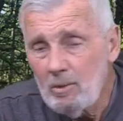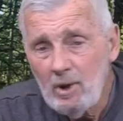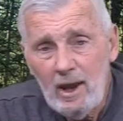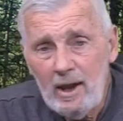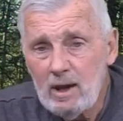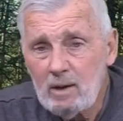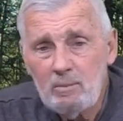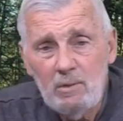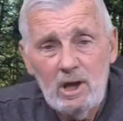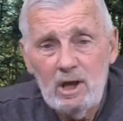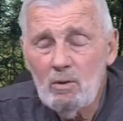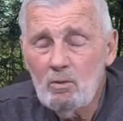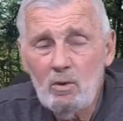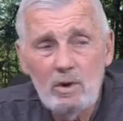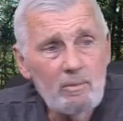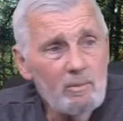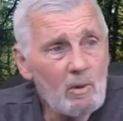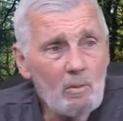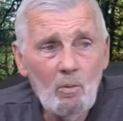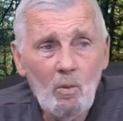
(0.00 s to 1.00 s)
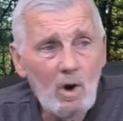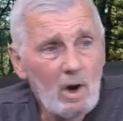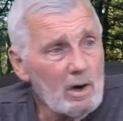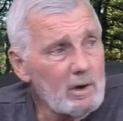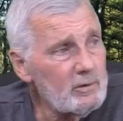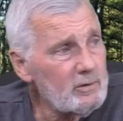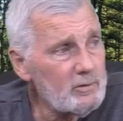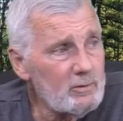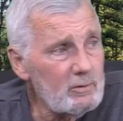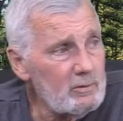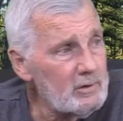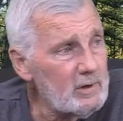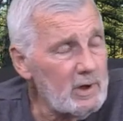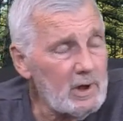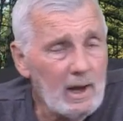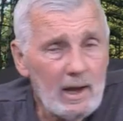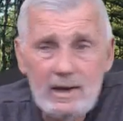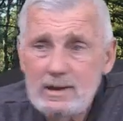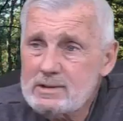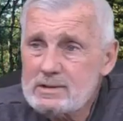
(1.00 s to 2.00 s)
like me, we've been working through the
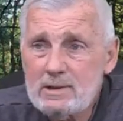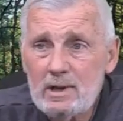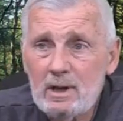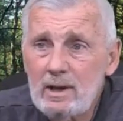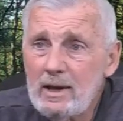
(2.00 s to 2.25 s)
nights, the